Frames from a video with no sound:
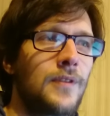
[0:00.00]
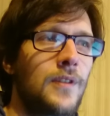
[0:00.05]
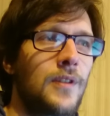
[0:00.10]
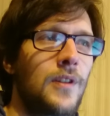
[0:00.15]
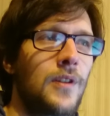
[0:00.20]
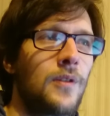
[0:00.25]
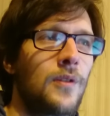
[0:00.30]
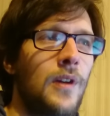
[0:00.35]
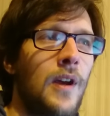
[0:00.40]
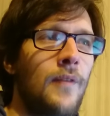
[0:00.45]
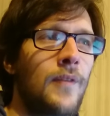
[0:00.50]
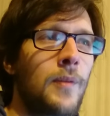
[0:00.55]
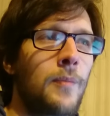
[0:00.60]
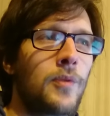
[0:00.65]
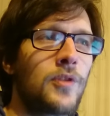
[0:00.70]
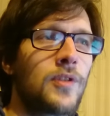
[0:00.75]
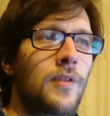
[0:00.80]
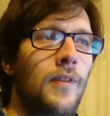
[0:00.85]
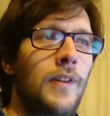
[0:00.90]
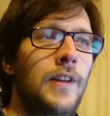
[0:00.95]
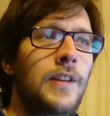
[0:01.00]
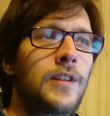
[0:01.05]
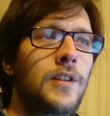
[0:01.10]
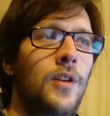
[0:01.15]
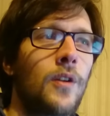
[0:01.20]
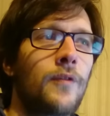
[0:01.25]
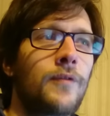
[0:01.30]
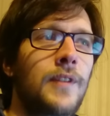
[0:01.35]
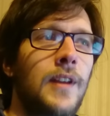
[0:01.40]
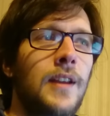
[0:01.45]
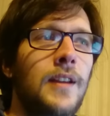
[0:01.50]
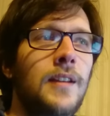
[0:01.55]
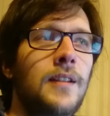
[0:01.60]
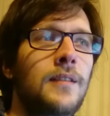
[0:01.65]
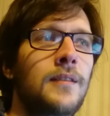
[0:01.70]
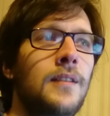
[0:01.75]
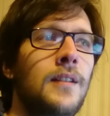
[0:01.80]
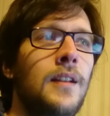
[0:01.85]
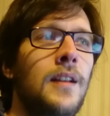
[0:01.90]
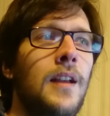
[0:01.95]
you have the possibility of
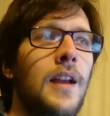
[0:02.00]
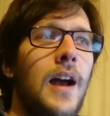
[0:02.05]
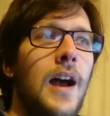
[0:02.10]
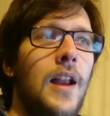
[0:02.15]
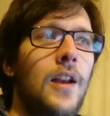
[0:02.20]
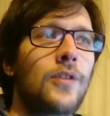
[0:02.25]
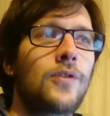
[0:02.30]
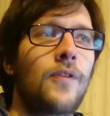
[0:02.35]
taking a